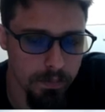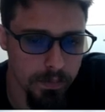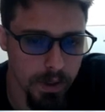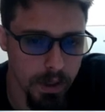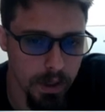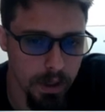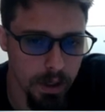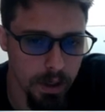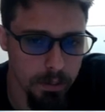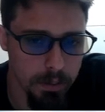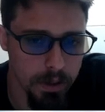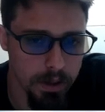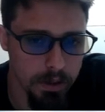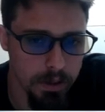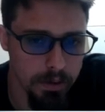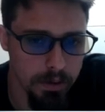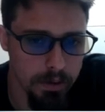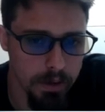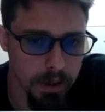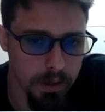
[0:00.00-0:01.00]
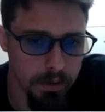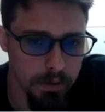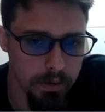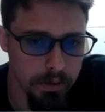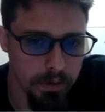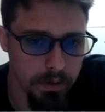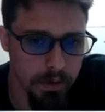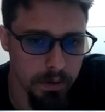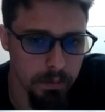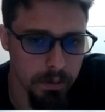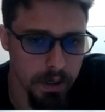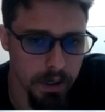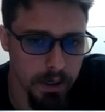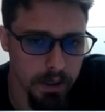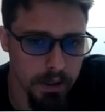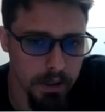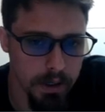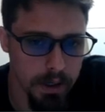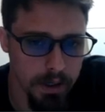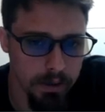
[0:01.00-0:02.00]
I mean, things seem kind of
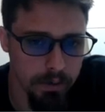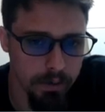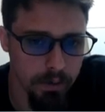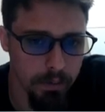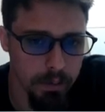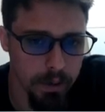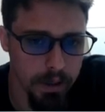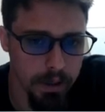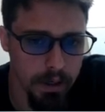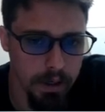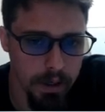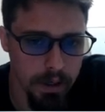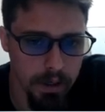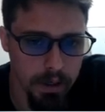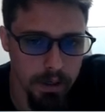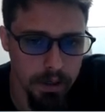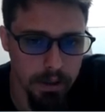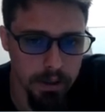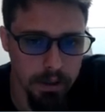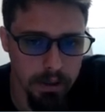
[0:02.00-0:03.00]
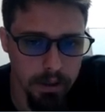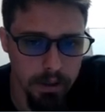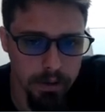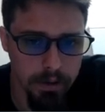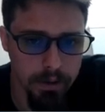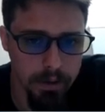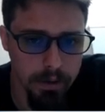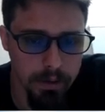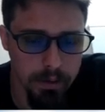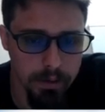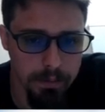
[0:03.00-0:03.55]
natural, but here,